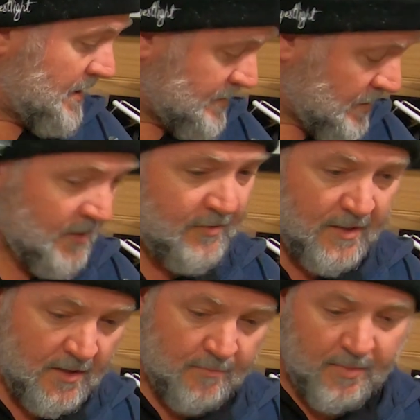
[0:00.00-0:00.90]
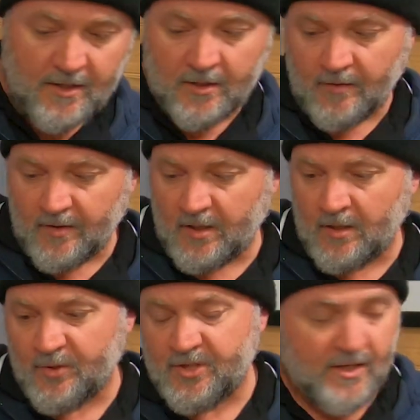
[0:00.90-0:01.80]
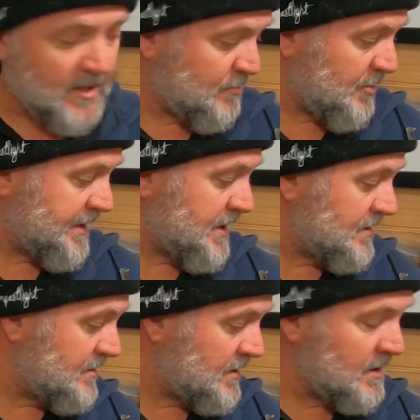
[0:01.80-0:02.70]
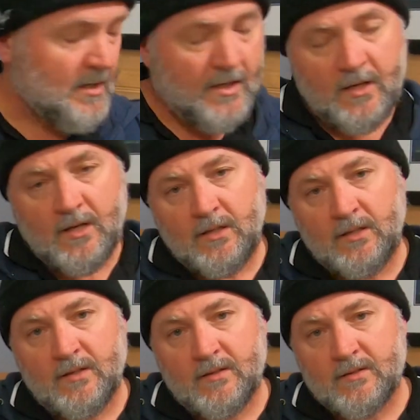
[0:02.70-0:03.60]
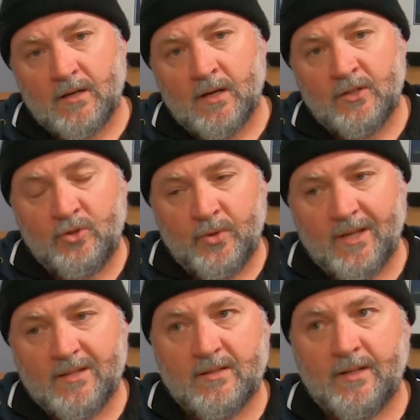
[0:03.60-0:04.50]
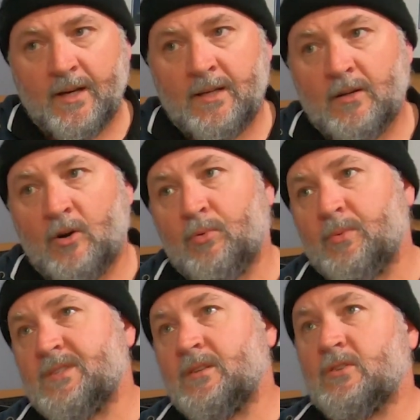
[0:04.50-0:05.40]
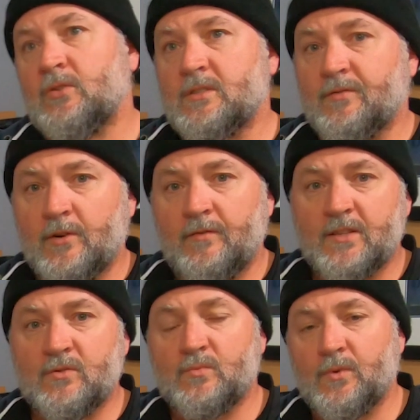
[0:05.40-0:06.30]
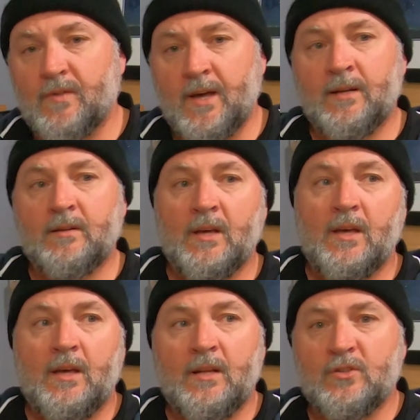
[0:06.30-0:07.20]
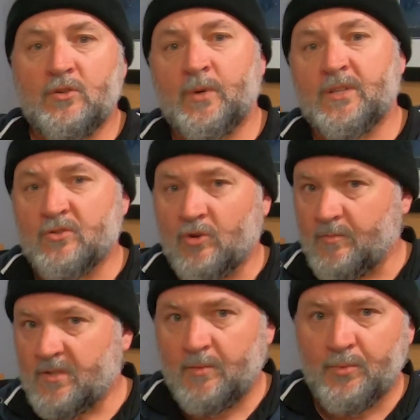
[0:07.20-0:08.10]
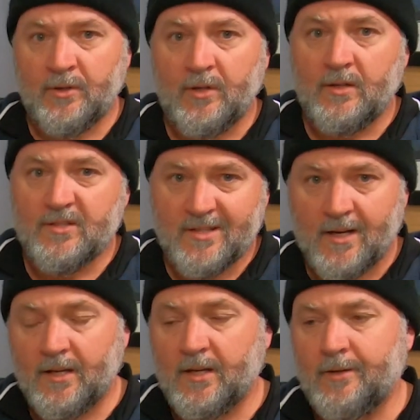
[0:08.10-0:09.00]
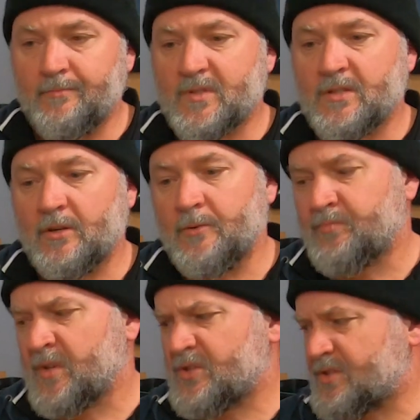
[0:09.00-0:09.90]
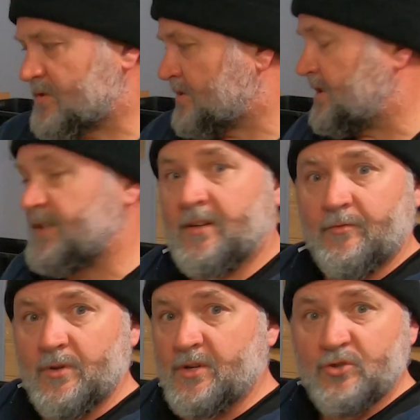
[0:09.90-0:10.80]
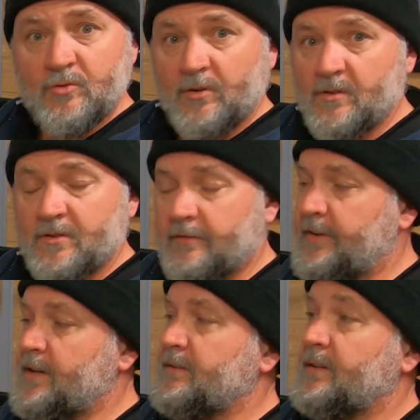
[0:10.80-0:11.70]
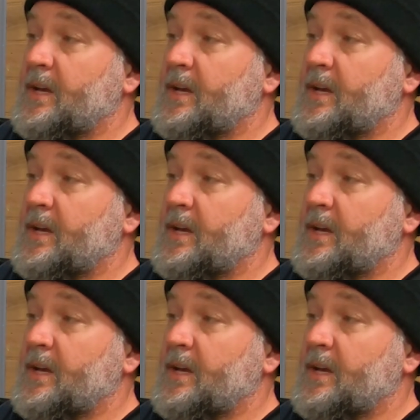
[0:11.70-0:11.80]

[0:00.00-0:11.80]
So everything in the bucket over here, which you probably can't see, is new again today. I'll probably sanitize 3 vessels with that, and in 2 weeks time, tip it, start again. So just because I need to get through those 2 bottles I found.